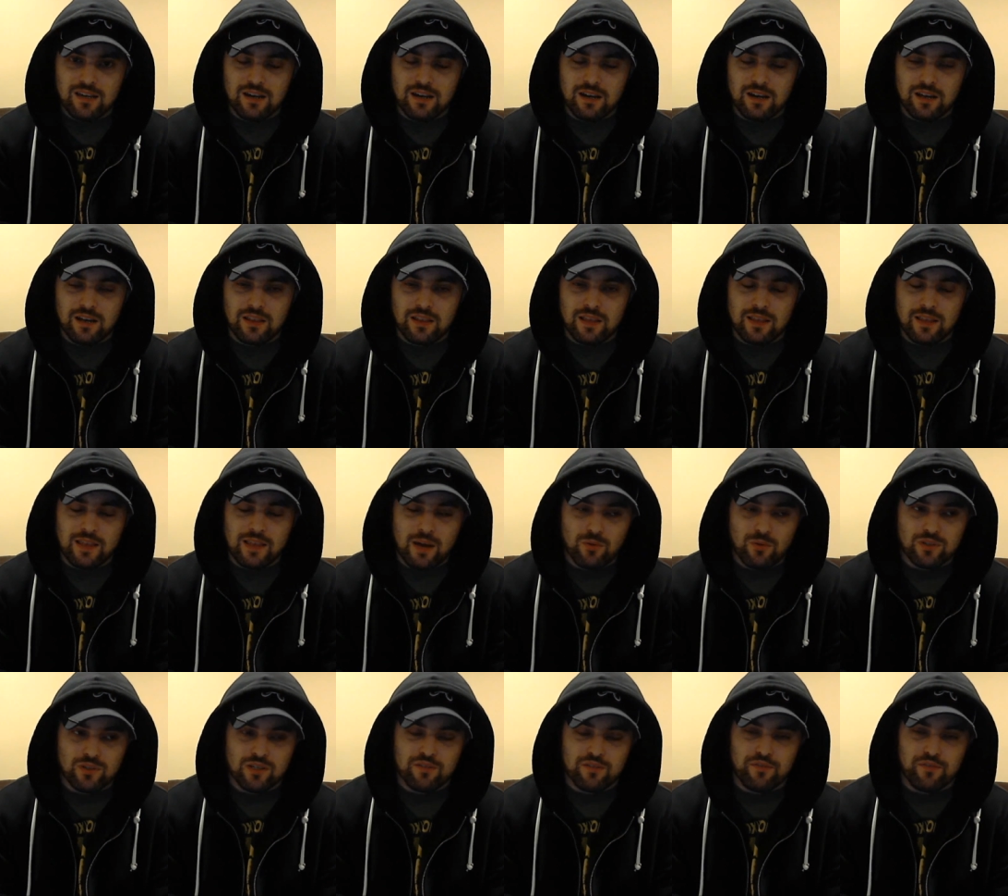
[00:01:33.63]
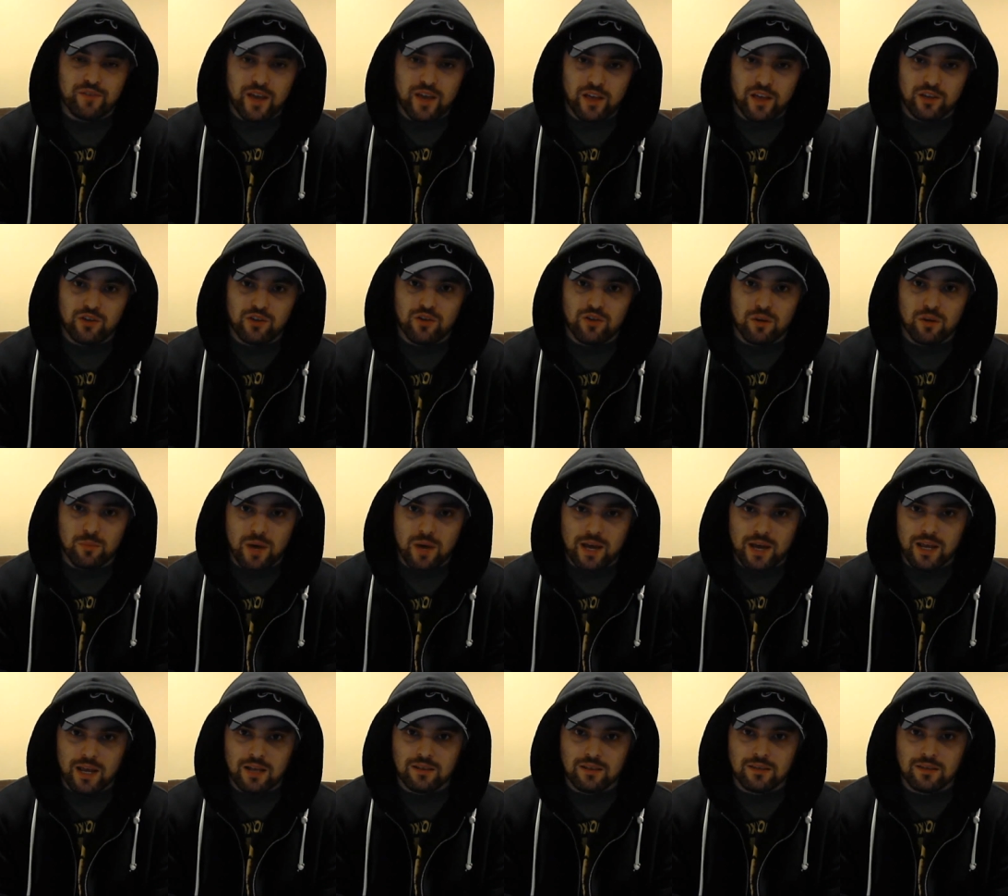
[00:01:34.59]
Uh, that, that was a failure on
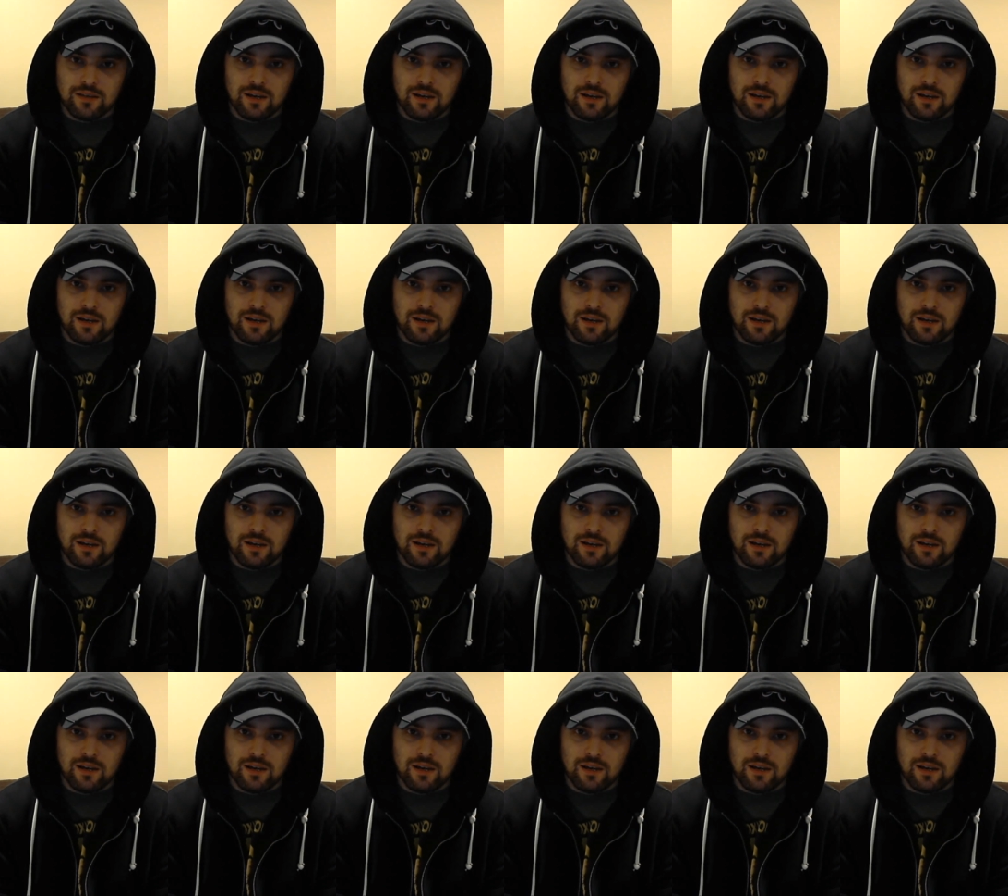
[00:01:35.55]
my end.